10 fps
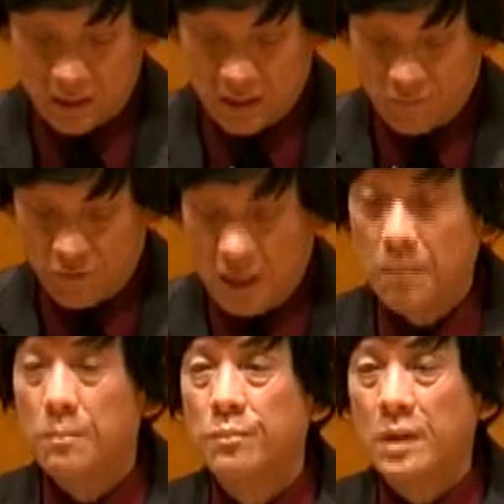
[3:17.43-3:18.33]
seeking
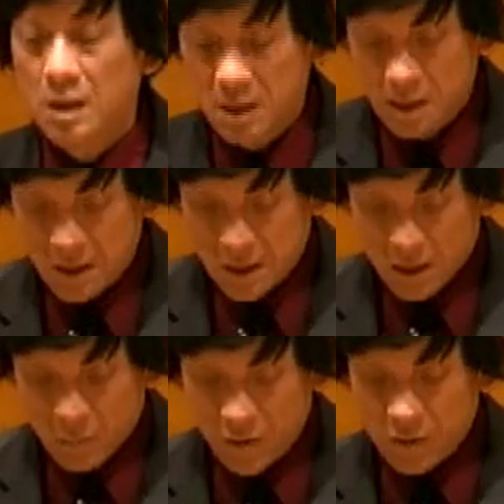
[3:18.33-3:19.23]
freedom.
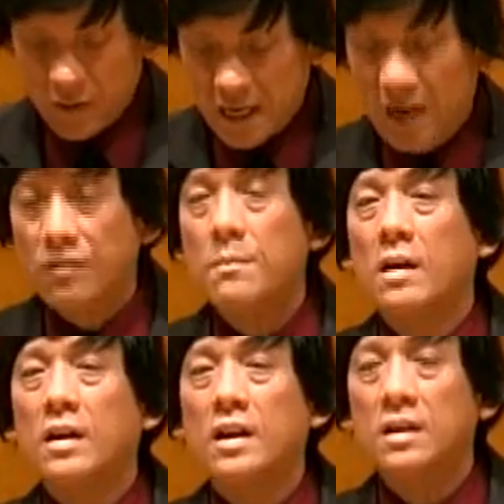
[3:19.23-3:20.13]
Whether you're a Native
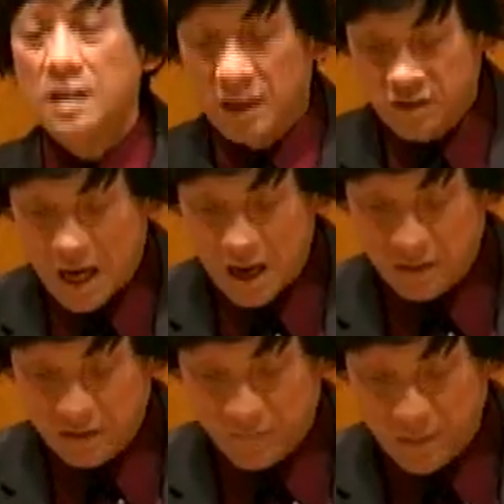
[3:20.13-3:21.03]
American, a
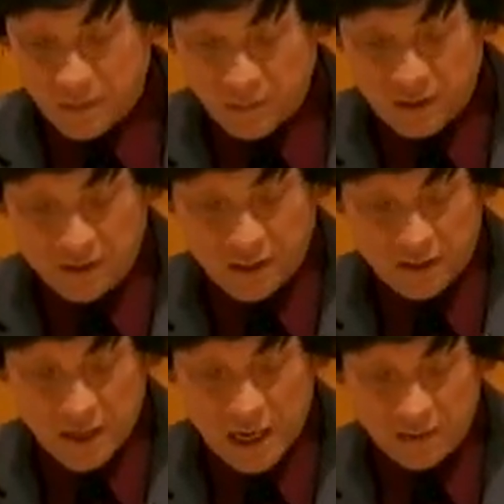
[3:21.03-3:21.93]
child of immigrants,
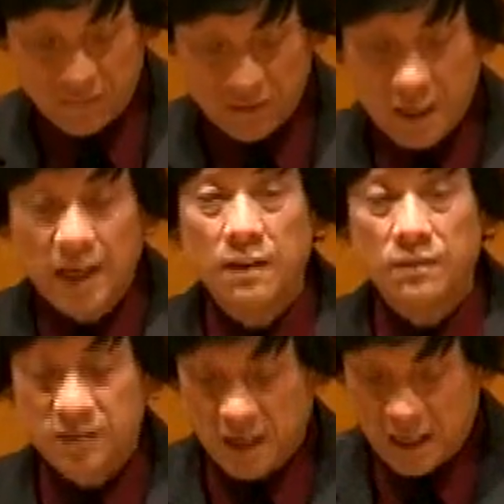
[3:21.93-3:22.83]
a child of
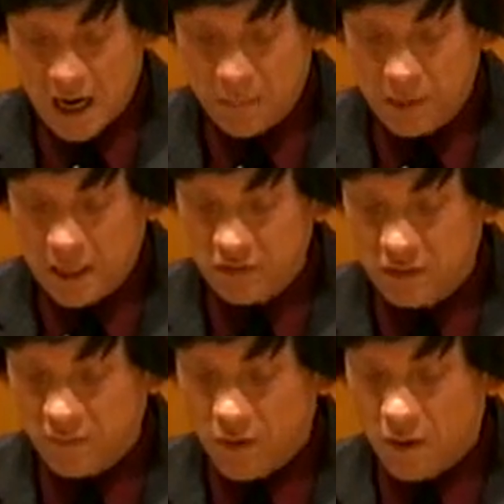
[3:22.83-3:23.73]
slaves, a
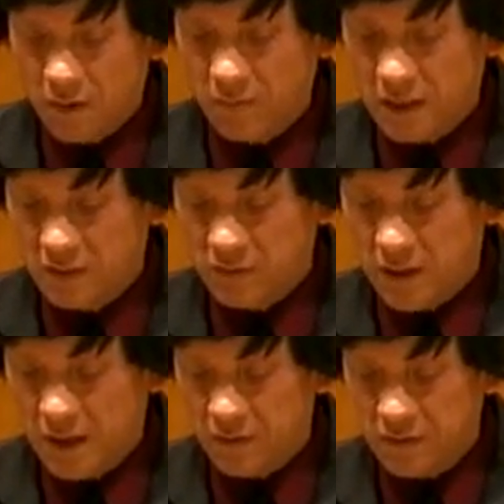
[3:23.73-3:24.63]
combination of all of these
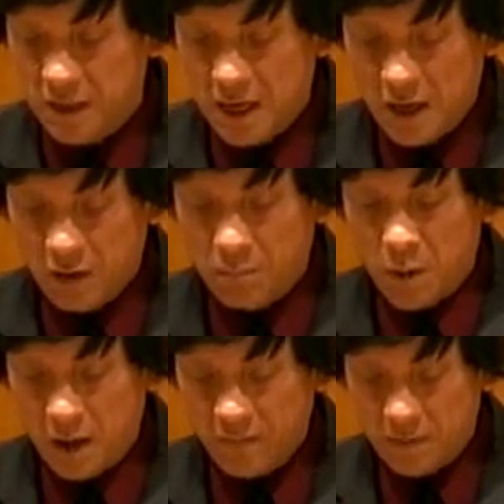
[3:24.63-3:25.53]
or others, you're
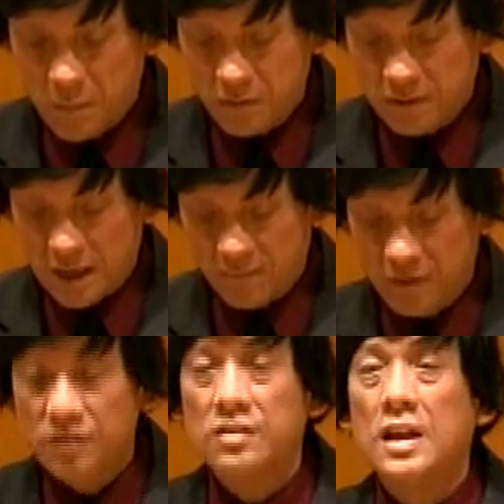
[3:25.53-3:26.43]
part of the most
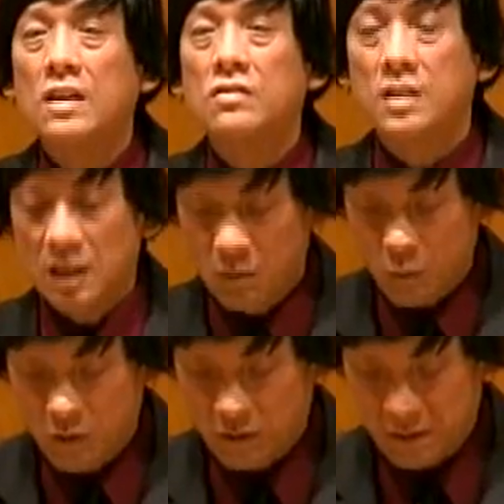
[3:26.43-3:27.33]
diverse nation in the
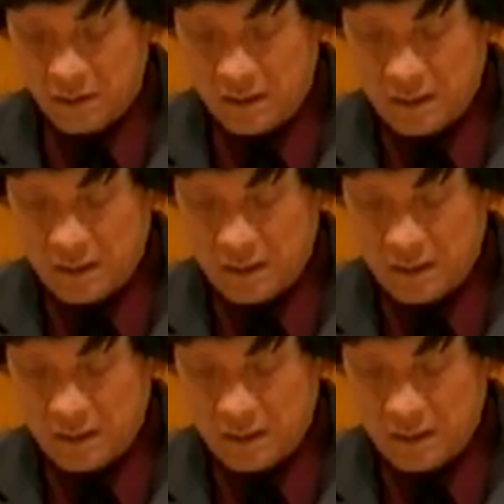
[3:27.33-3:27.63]
world.